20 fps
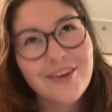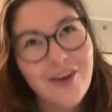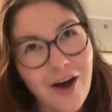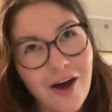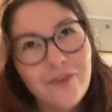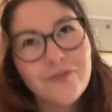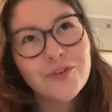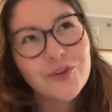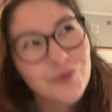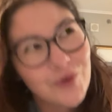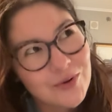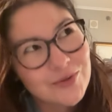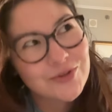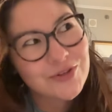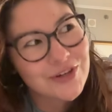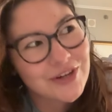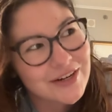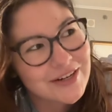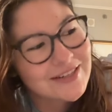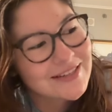Coffee
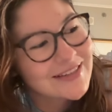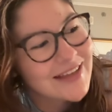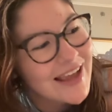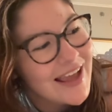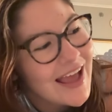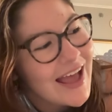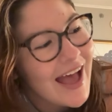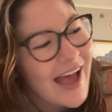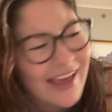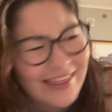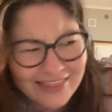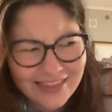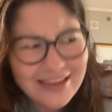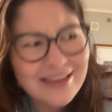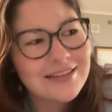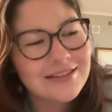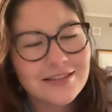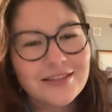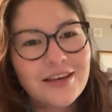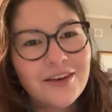Roasters, I
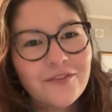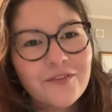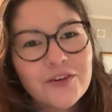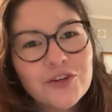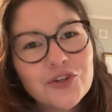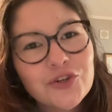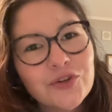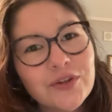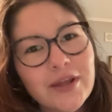think is the official